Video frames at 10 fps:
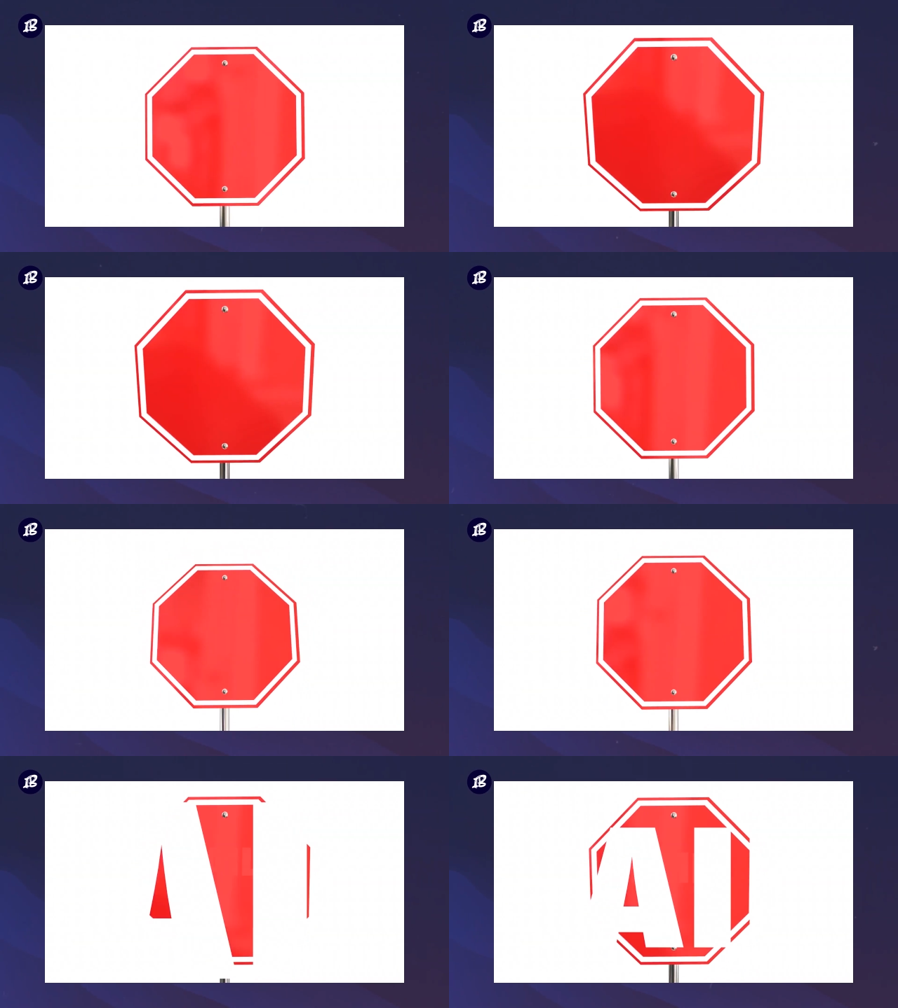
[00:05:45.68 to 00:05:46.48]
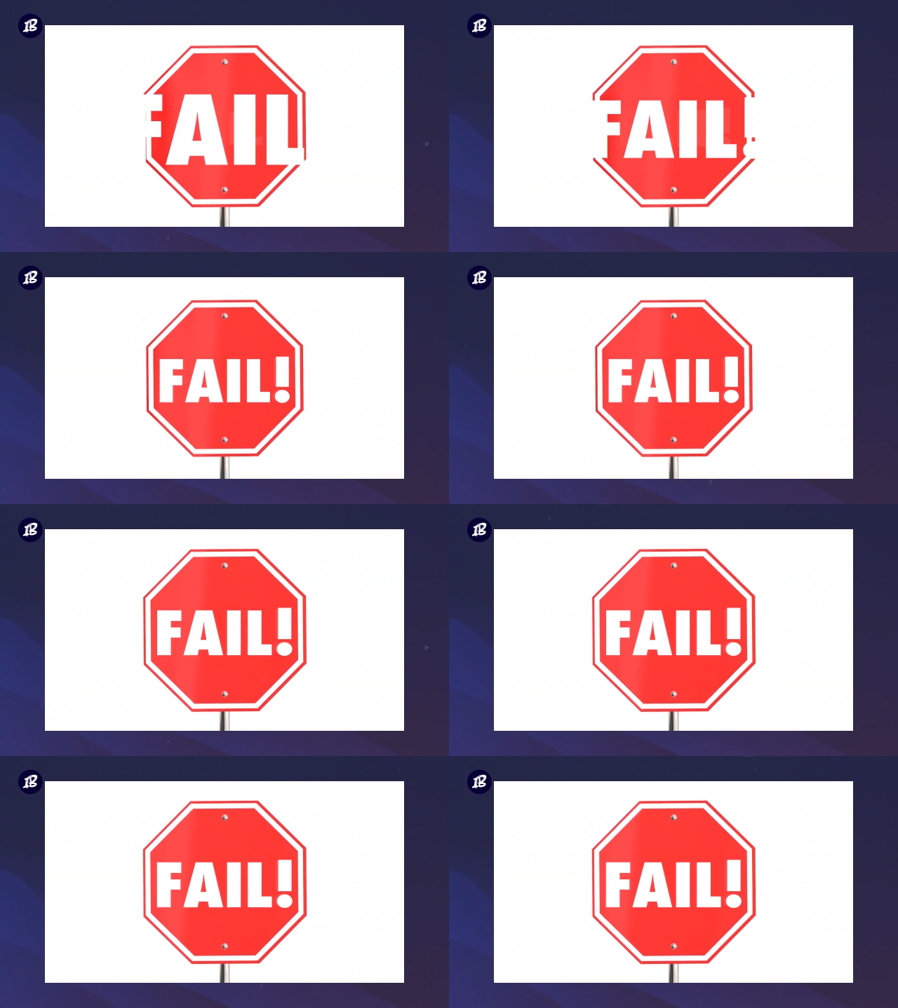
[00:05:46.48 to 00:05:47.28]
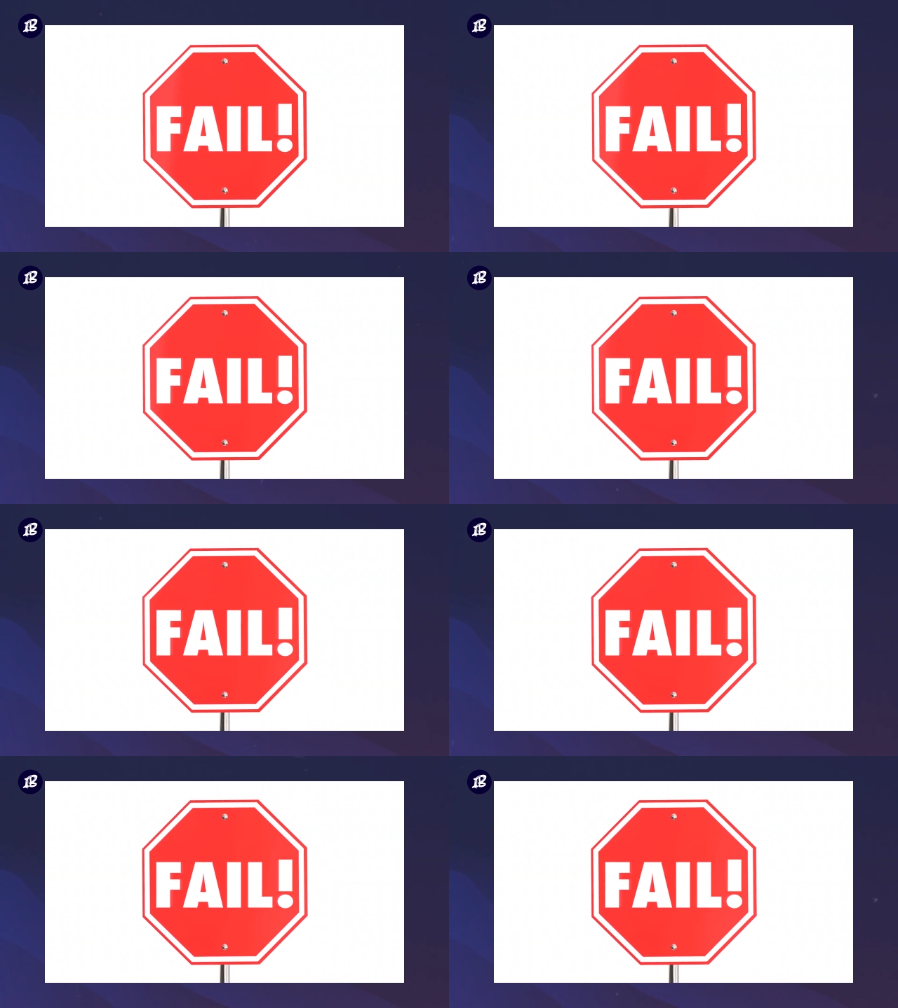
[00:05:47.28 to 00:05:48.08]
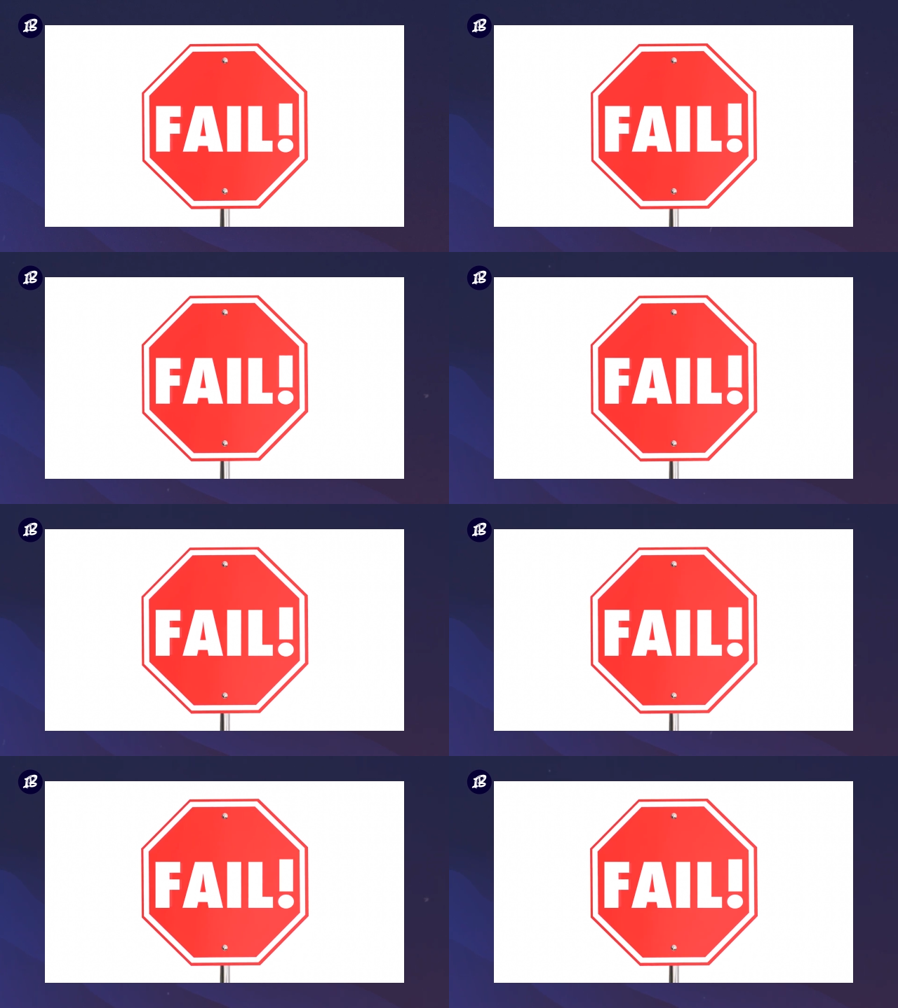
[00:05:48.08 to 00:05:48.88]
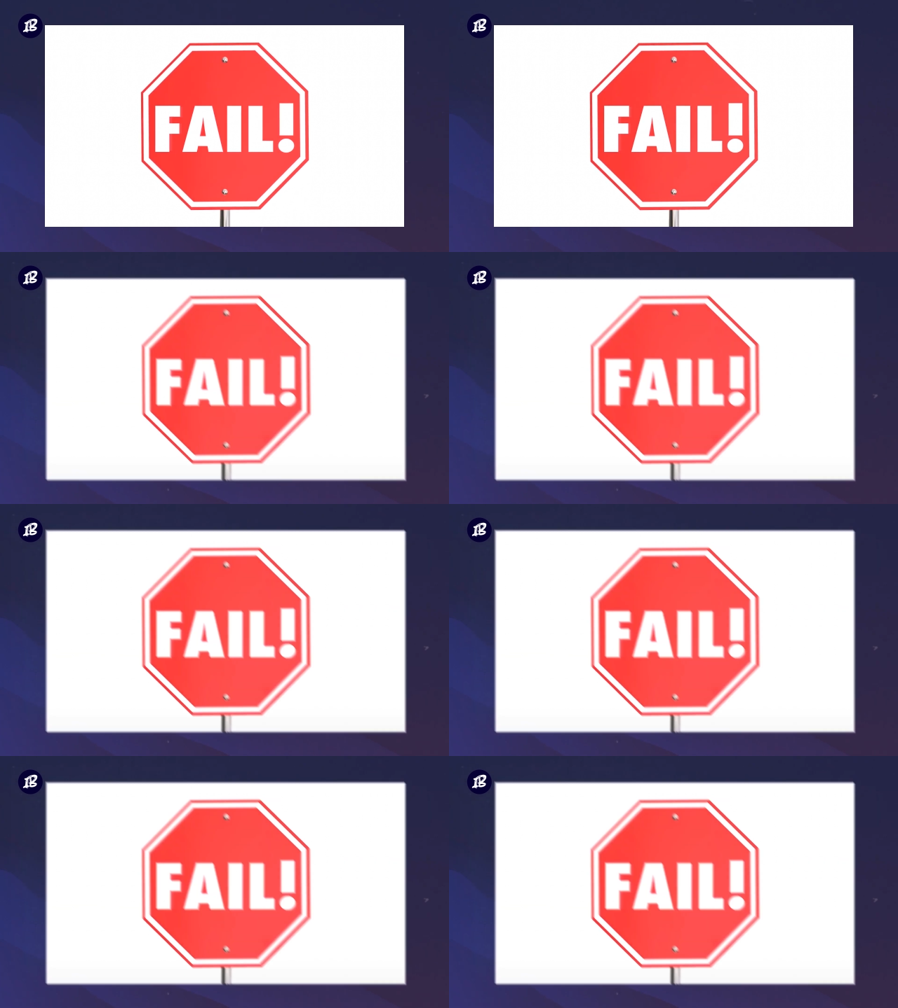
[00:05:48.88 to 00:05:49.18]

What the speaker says: [unreadable: no face in view]